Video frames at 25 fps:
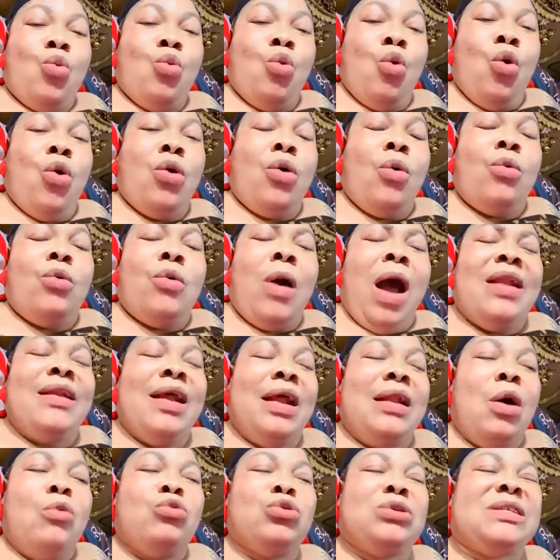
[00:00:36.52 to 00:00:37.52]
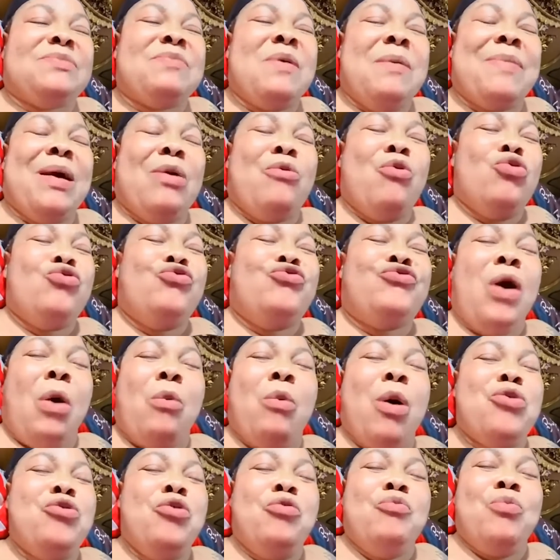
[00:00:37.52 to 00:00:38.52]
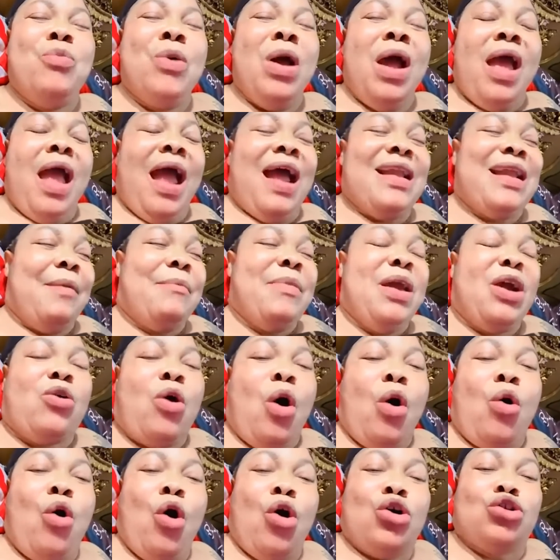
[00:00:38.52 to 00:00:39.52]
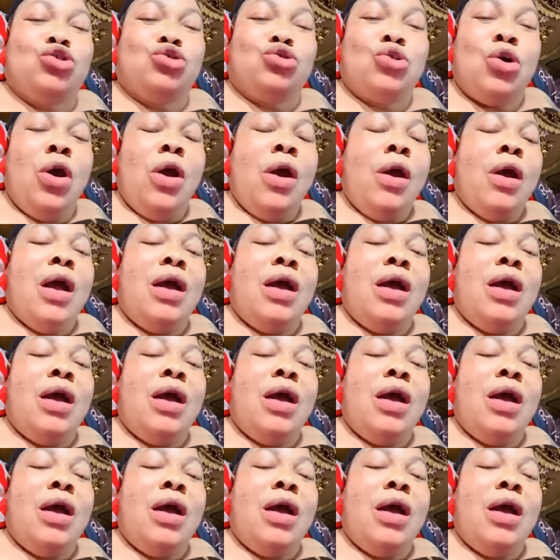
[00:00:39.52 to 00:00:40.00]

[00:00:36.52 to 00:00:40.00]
I don't know what's me, but Joe Wanum, and I'm a court.